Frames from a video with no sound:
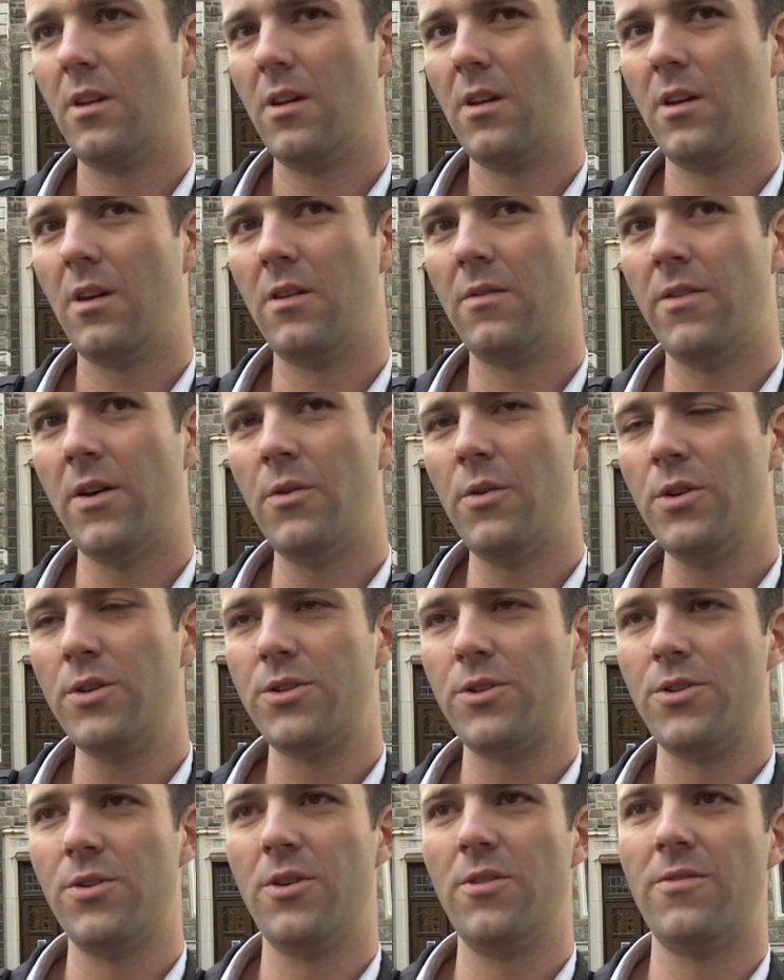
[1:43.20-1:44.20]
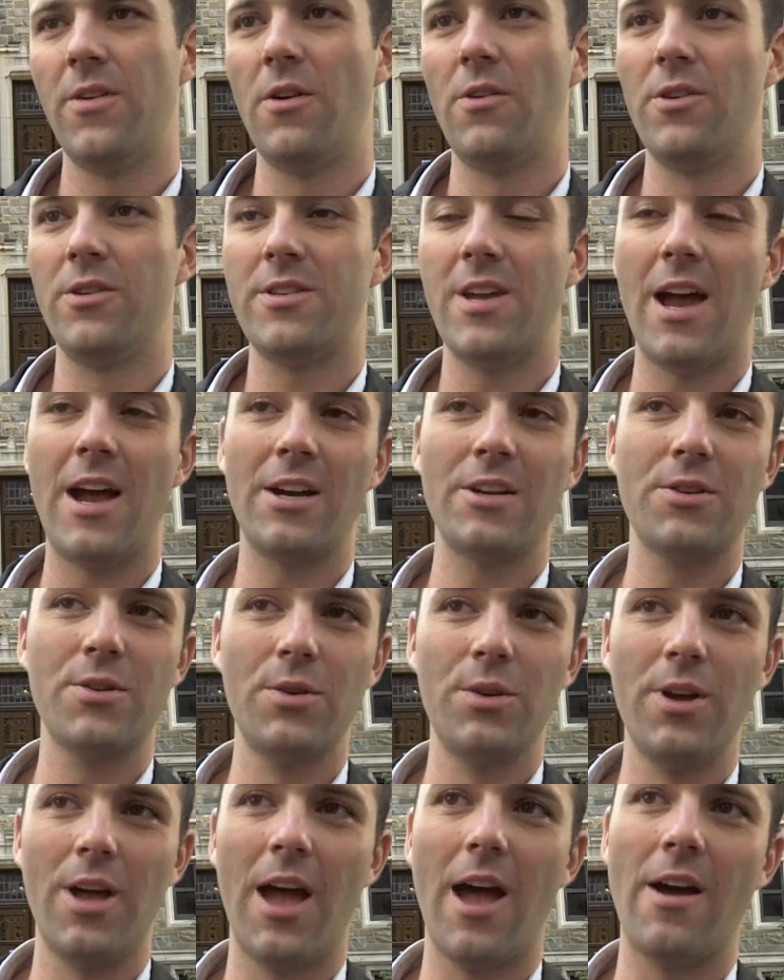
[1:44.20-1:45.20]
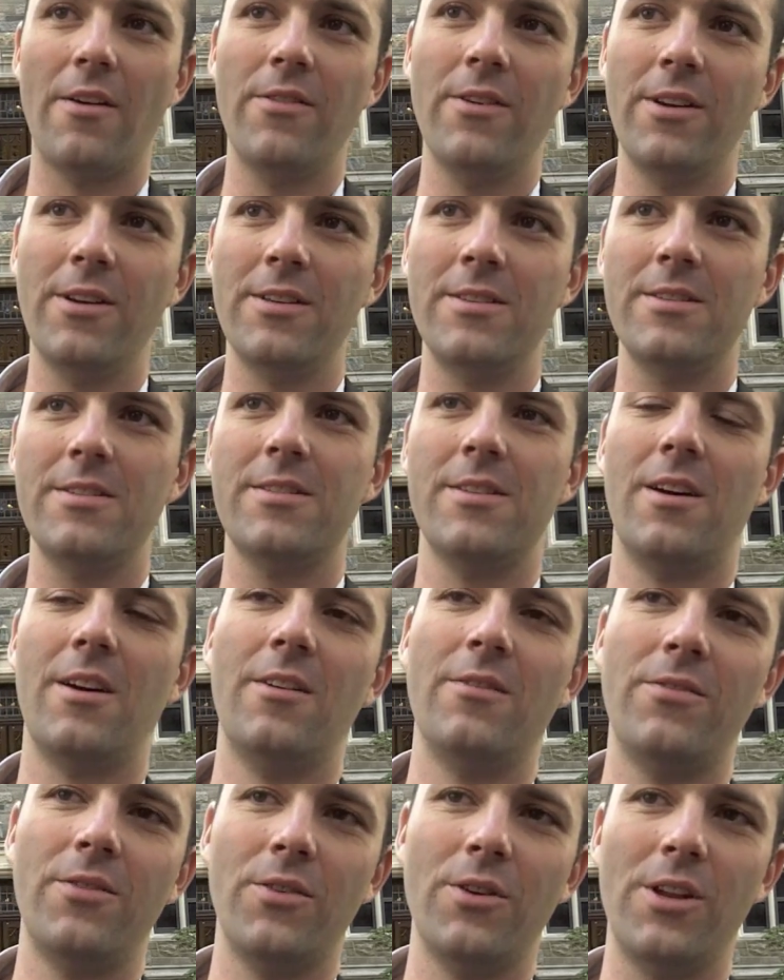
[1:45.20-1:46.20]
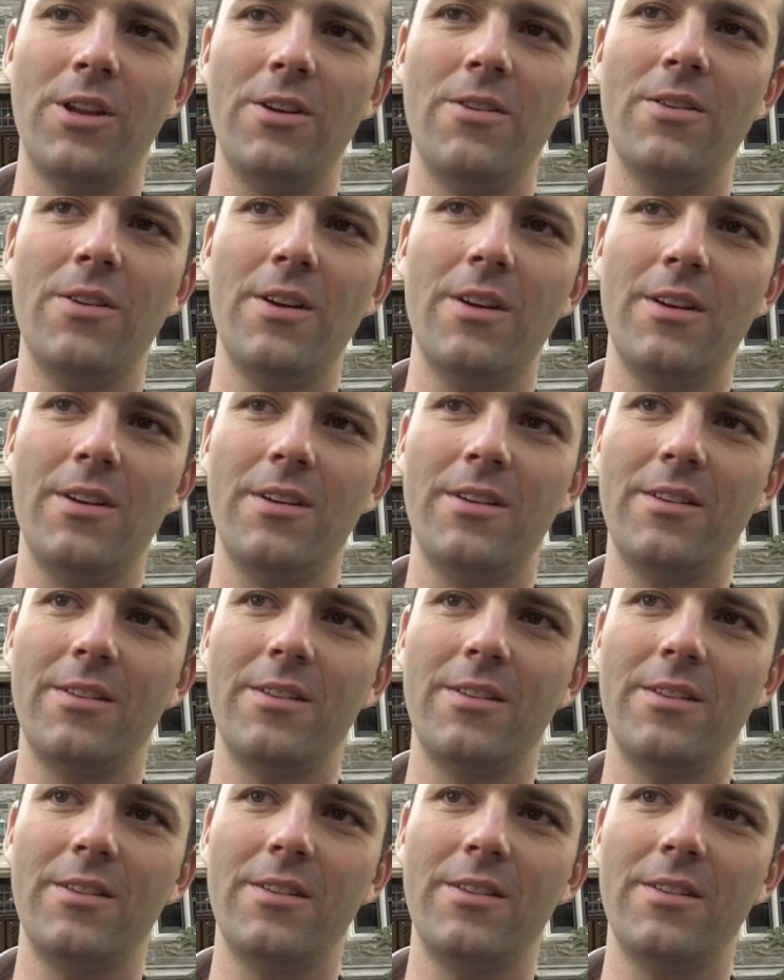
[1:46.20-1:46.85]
career. If it was true, if there was actual evidence of Uribe.